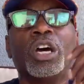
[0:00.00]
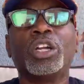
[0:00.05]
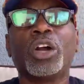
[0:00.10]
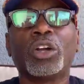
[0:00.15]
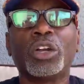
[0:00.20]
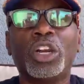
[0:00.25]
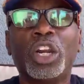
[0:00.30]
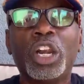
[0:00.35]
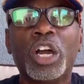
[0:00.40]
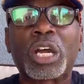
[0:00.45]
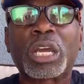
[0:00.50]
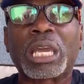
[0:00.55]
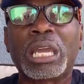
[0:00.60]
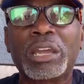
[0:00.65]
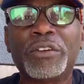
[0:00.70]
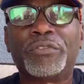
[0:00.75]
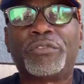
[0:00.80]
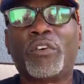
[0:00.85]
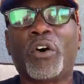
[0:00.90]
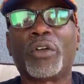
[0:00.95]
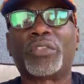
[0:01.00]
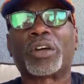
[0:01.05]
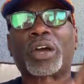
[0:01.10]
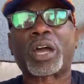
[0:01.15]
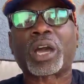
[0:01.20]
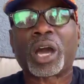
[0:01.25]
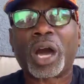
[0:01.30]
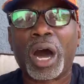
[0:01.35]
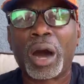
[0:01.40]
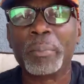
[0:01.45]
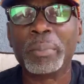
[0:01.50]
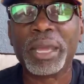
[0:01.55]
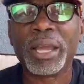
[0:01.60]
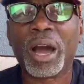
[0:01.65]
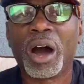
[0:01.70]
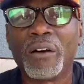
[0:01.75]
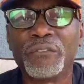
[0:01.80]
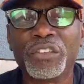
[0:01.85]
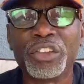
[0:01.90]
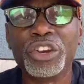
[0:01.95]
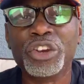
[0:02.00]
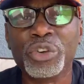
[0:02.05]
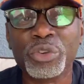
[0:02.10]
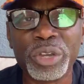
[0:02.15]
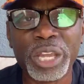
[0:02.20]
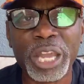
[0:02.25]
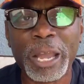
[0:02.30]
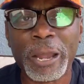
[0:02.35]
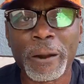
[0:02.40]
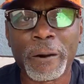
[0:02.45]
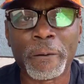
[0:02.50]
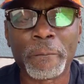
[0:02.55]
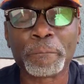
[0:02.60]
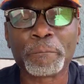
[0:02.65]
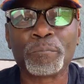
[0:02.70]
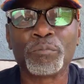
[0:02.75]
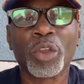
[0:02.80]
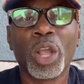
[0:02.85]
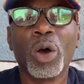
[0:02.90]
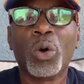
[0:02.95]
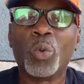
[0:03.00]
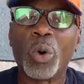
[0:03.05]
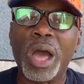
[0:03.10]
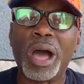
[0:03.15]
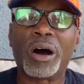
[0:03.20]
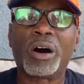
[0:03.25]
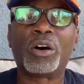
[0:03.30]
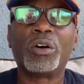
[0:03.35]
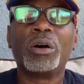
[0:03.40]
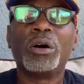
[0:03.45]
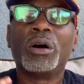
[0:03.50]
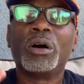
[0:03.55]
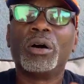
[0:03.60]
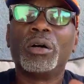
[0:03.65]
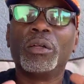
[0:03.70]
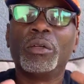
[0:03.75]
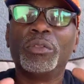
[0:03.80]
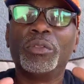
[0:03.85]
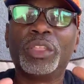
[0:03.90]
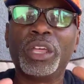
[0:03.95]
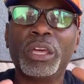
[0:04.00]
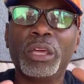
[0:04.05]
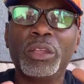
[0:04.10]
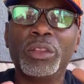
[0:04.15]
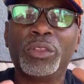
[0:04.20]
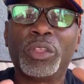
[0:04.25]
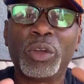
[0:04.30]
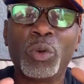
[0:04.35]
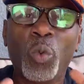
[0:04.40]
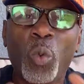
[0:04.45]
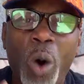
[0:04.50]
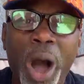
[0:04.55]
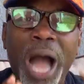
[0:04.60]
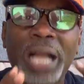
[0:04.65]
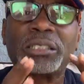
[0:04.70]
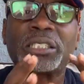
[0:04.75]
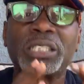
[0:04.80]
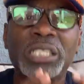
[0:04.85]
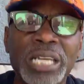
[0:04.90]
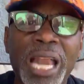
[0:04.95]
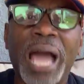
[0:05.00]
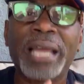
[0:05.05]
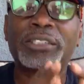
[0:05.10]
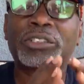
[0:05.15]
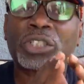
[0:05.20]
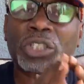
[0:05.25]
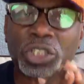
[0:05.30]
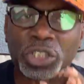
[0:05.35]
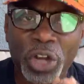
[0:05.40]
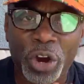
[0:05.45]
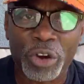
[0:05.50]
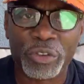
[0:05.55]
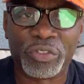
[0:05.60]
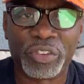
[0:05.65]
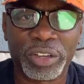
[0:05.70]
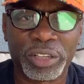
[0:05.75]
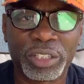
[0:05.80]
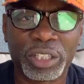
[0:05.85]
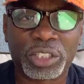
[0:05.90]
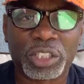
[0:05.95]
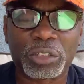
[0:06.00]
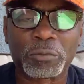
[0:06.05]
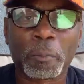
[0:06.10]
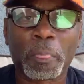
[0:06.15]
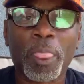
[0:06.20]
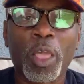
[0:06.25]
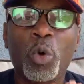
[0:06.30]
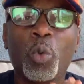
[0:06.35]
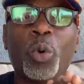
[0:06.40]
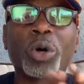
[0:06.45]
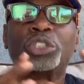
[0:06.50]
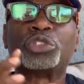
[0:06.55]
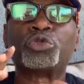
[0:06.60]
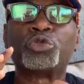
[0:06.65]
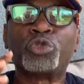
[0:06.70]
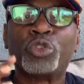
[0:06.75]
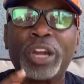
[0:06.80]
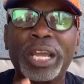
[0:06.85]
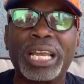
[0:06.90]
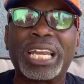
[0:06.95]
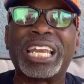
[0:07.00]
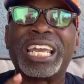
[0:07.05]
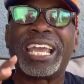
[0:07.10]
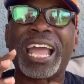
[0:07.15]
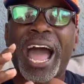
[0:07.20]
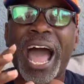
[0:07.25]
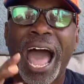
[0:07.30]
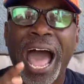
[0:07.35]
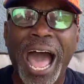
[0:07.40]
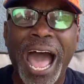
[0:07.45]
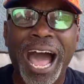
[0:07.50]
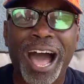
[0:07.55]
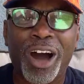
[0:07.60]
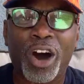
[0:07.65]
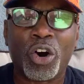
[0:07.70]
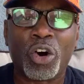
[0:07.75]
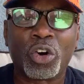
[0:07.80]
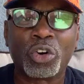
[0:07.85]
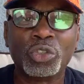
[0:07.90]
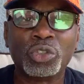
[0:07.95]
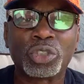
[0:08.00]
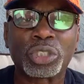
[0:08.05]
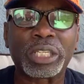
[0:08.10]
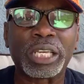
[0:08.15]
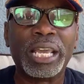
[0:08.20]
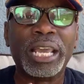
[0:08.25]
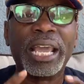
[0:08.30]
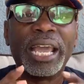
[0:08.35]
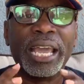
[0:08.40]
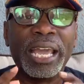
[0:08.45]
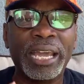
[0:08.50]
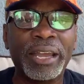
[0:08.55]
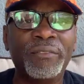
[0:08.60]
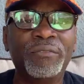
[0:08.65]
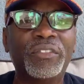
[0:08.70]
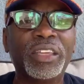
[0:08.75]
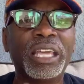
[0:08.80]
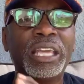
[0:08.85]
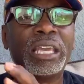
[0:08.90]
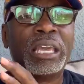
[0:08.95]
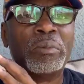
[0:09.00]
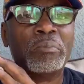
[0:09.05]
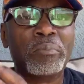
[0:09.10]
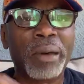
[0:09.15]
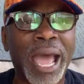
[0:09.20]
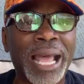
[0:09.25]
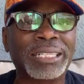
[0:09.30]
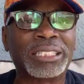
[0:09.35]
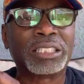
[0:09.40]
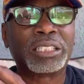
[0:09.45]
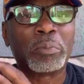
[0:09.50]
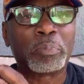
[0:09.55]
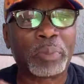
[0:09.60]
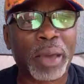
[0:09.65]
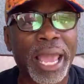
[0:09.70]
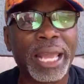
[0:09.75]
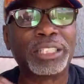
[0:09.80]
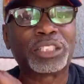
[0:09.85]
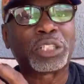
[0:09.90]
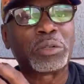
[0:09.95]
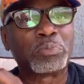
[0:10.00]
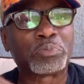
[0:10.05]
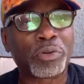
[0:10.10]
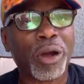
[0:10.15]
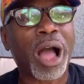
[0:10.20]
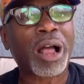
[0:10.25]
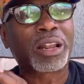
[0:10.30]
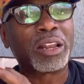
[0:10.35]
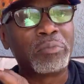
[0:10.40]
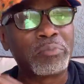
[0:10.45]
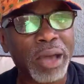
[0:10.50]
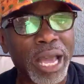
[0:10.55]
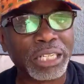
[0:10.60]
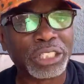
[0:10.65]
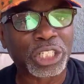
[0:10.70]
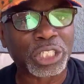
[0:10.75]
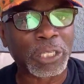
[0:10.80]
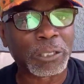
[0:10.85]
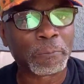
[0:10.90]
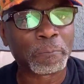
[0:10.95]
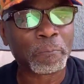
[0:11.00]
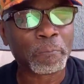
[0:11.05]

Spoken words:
looking for the coming of the new year. Well, the watch night service was really housed in the Emancipation Proclamation.